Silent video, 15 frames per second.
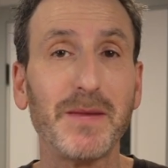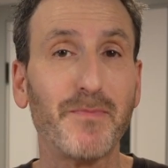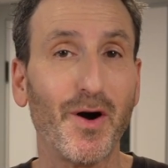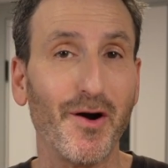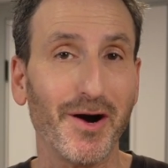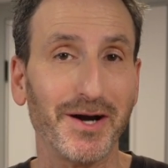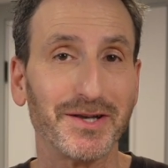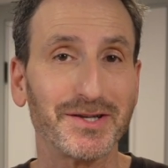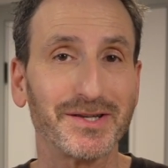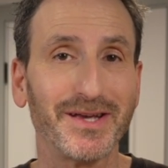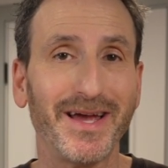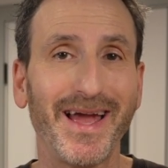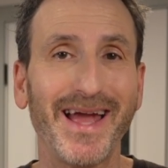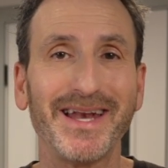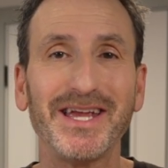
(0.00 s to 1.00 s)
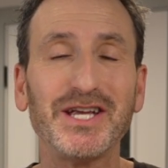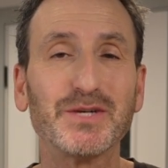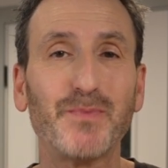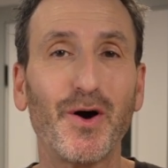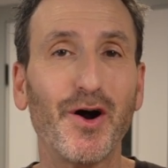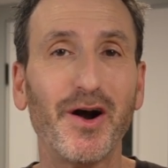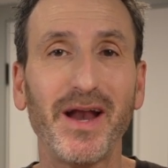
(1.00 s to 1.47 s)
parts, and each
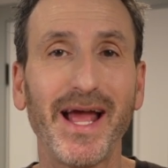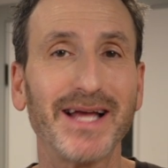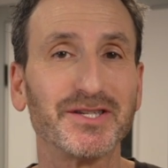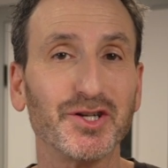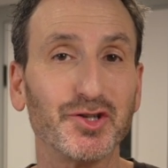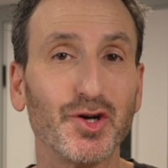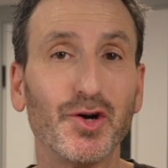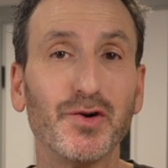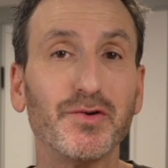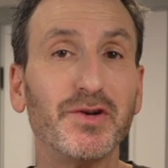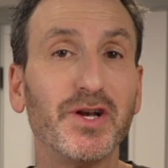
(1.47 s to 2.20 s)
part has its own